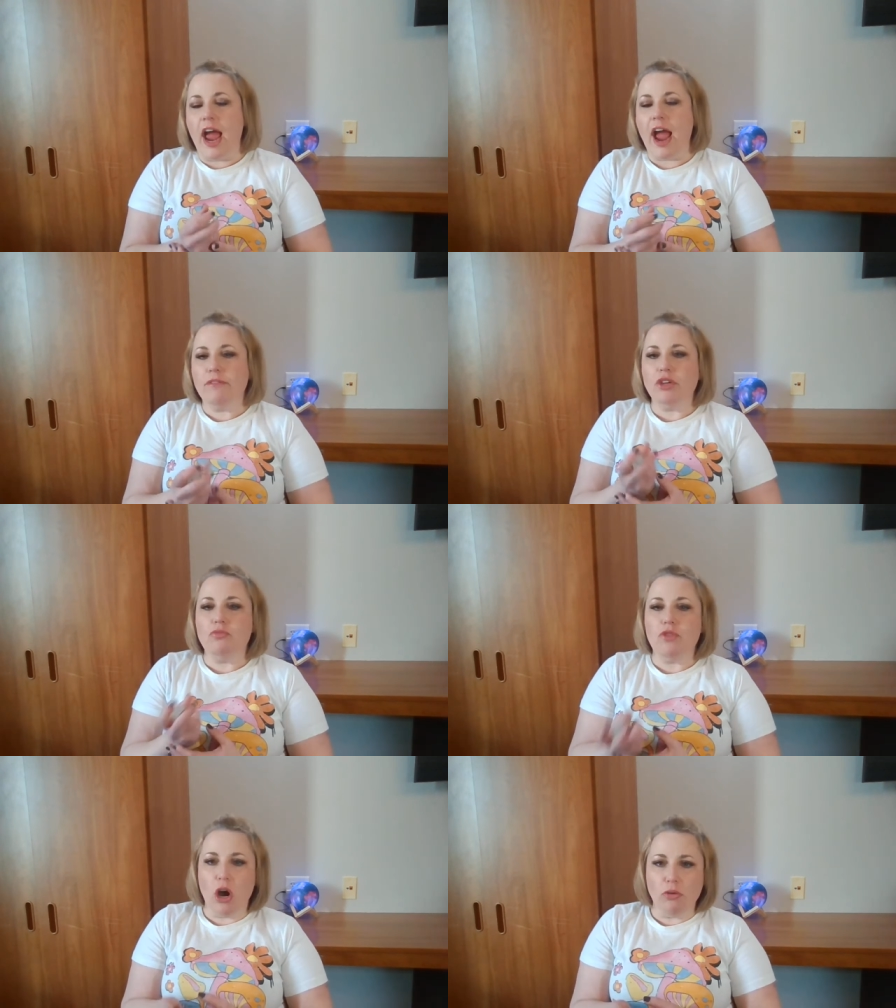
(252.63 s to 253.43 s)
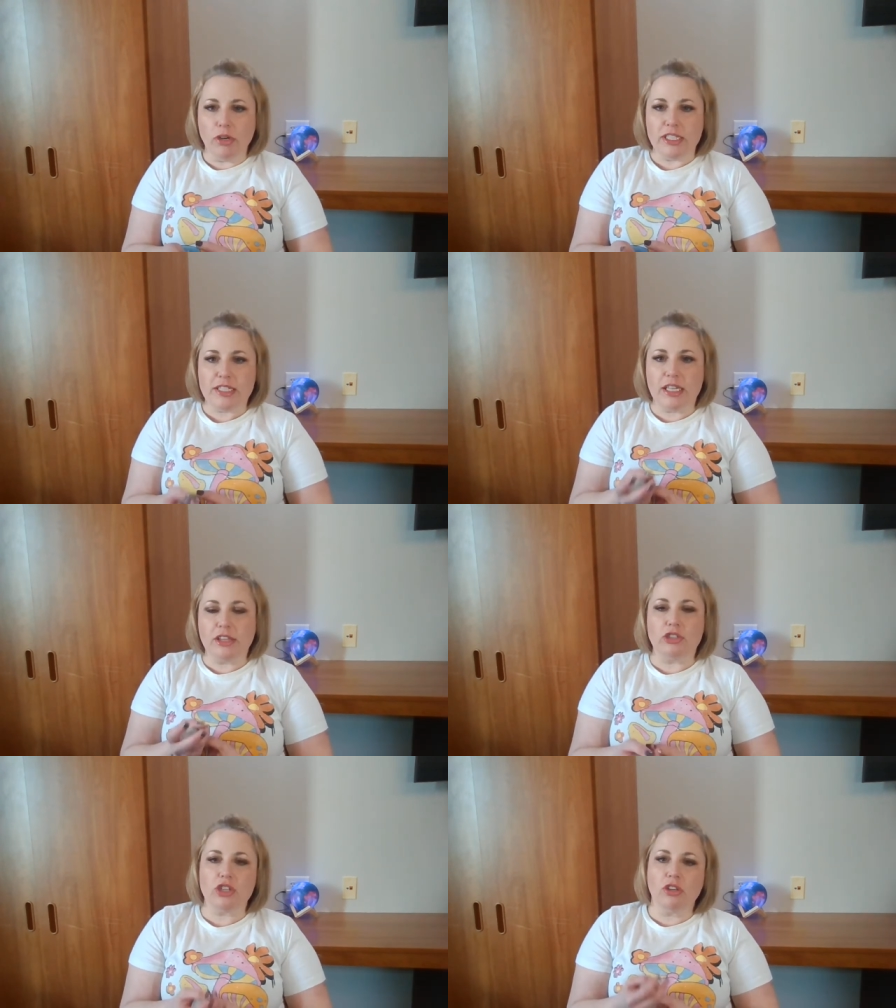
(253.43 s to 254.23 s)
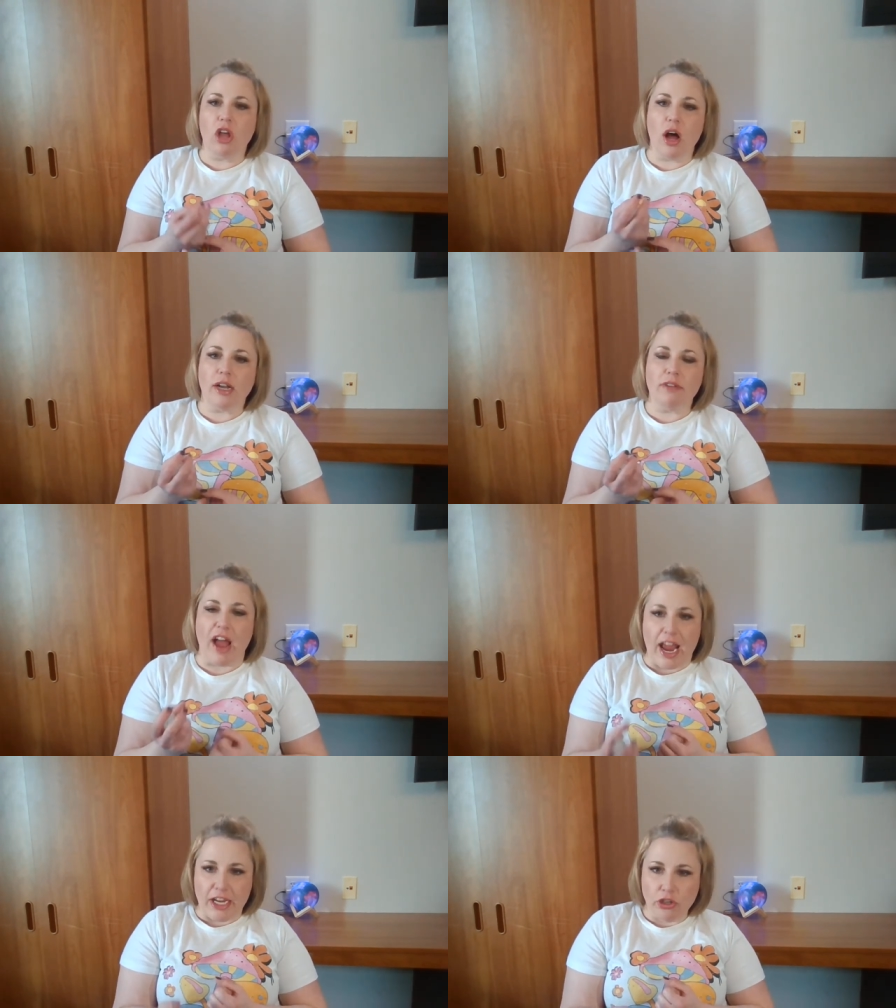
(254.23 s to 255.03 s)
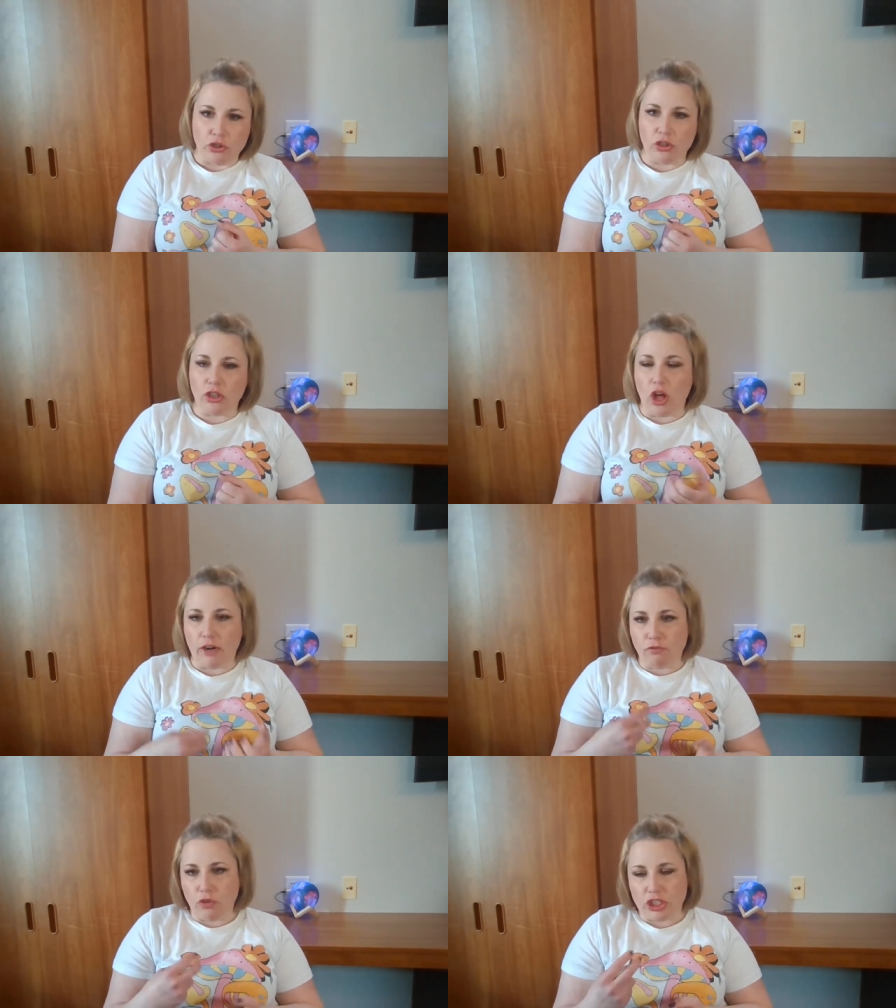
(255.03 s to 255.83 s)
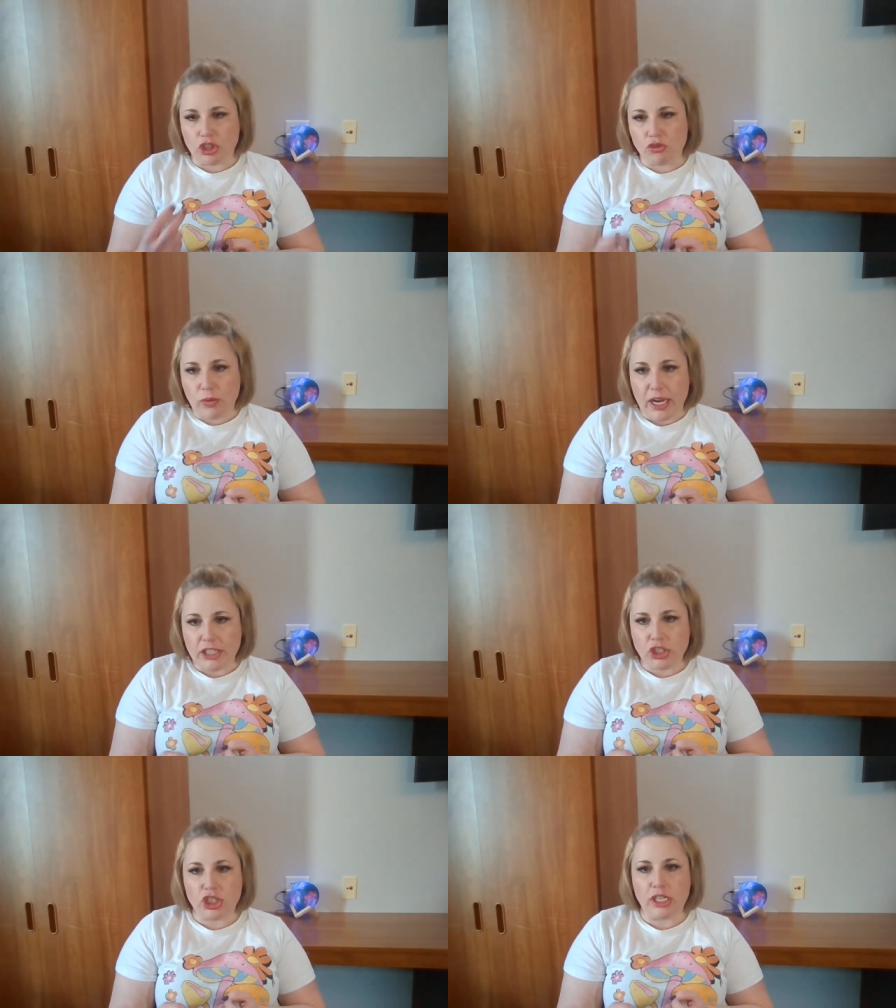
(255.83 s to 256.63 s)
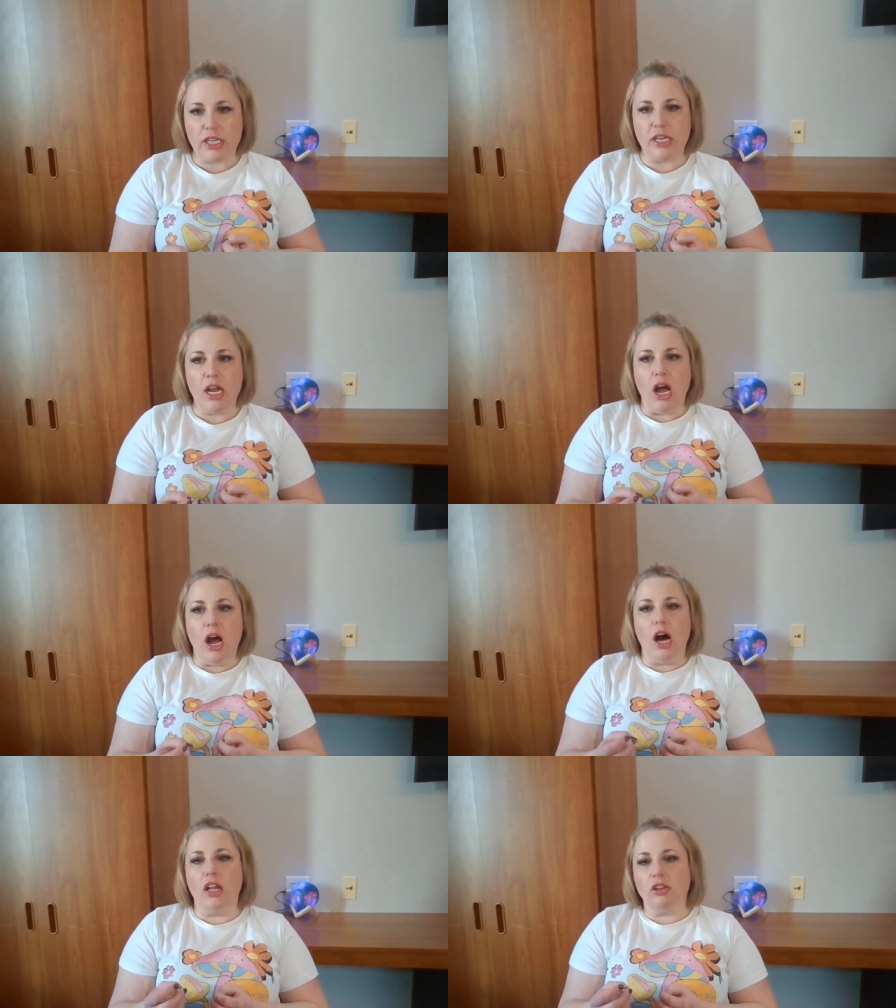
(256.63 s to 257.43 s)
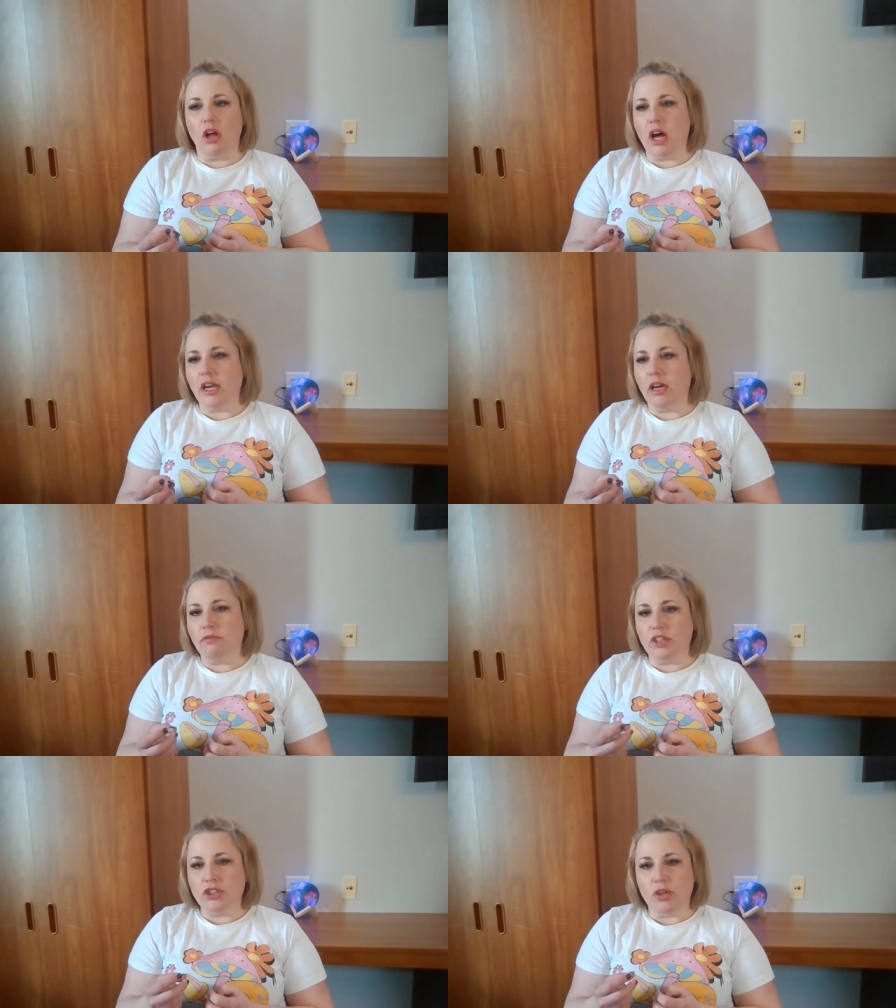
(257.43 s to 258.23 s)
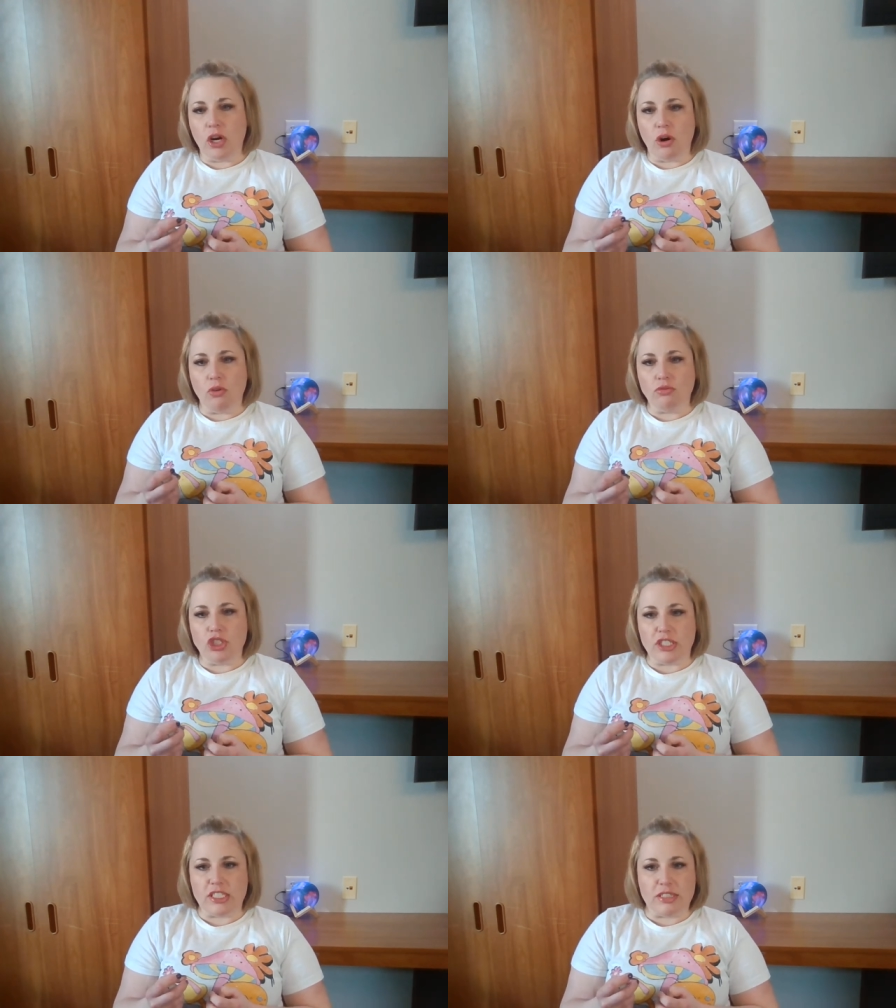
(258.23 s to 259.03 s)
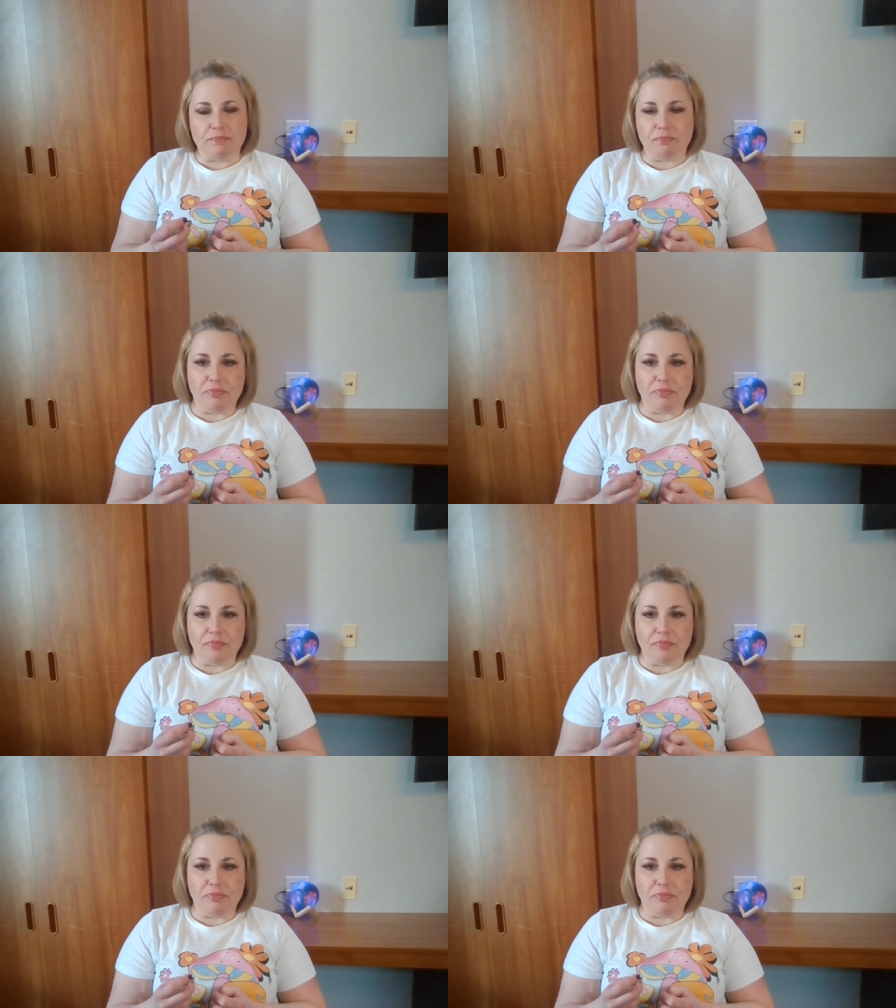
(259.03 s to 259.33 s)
have you noticed that there's a lot of anger a lot of frustration a lot of you know just